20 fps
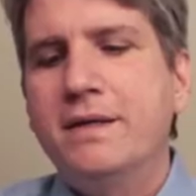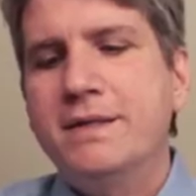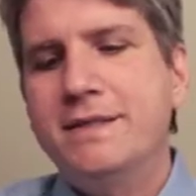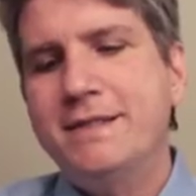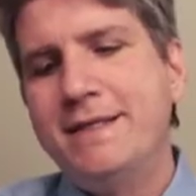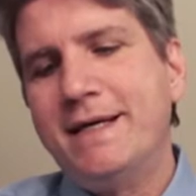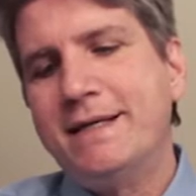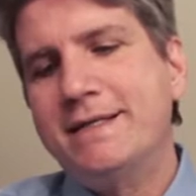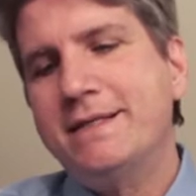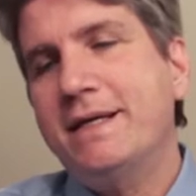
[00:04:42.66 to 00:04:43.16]

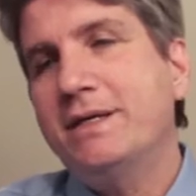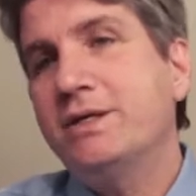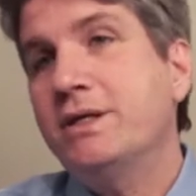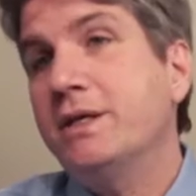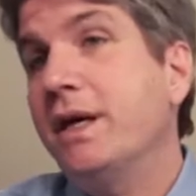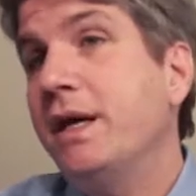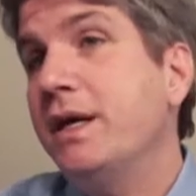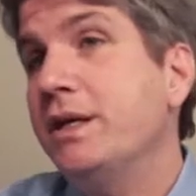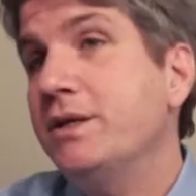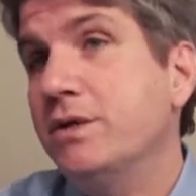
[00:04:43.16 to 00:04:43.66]
Sex
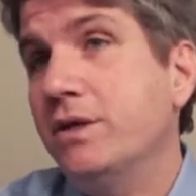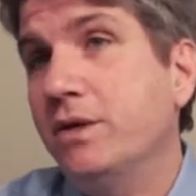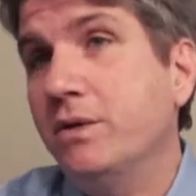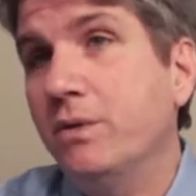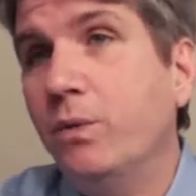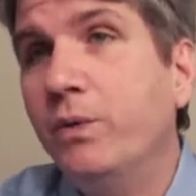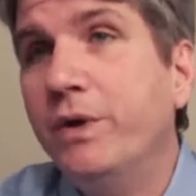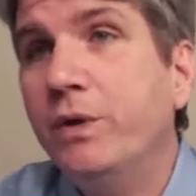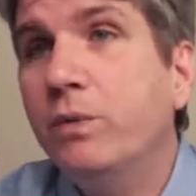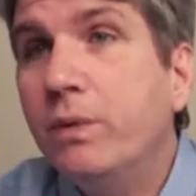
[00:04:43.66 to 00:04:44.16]

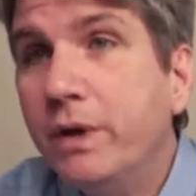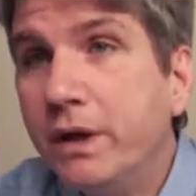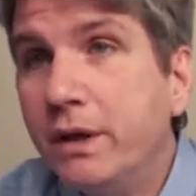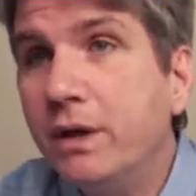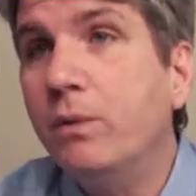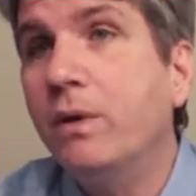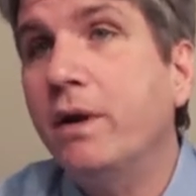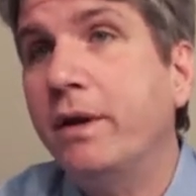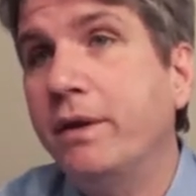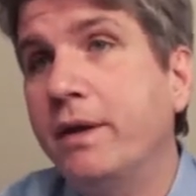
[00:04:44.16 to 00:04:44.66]
education, we really
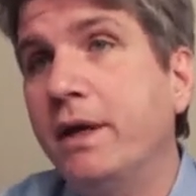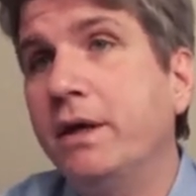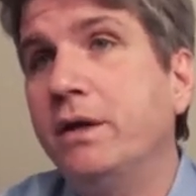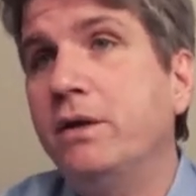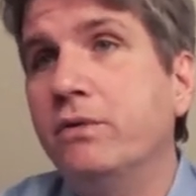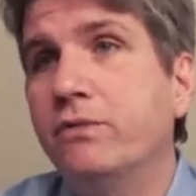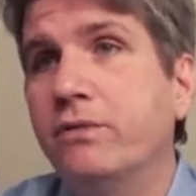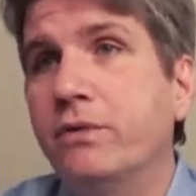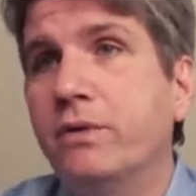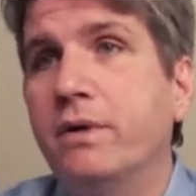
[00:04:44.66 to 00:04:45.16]
want to thank
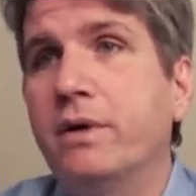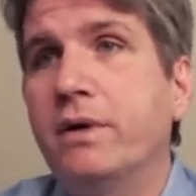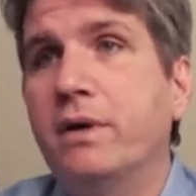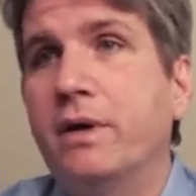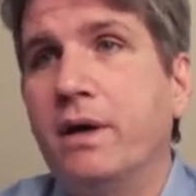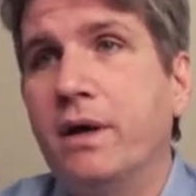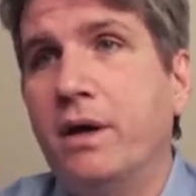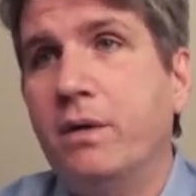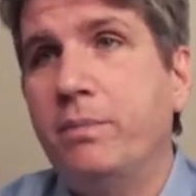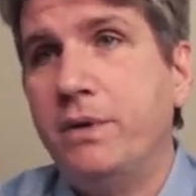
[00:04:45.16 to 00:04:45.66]
you
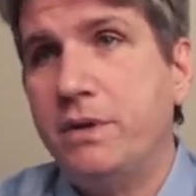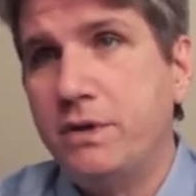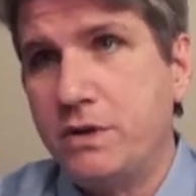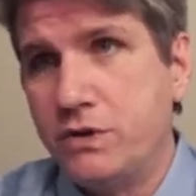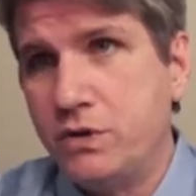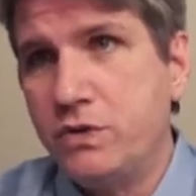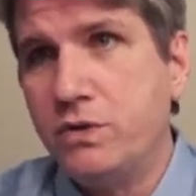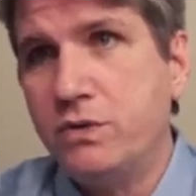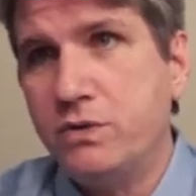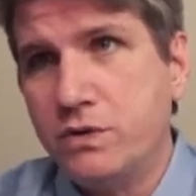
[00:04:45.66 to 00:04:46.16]
for helping the
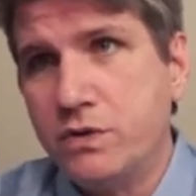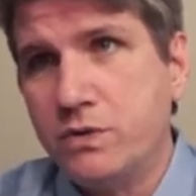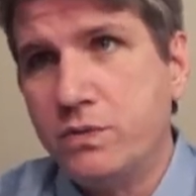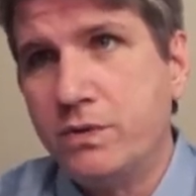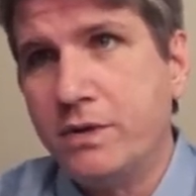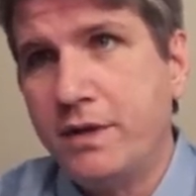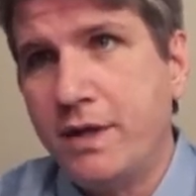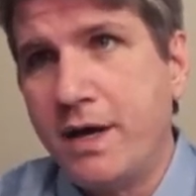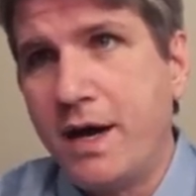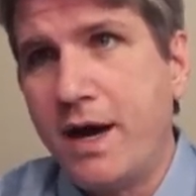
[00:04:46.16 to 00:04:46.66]
students
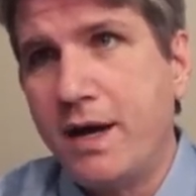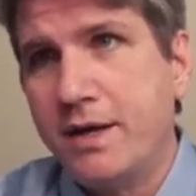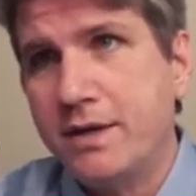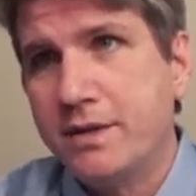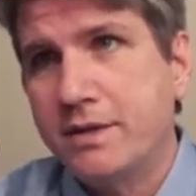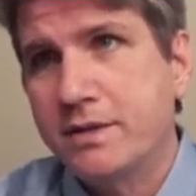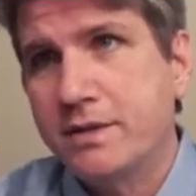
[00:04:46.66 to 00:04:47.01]
with that.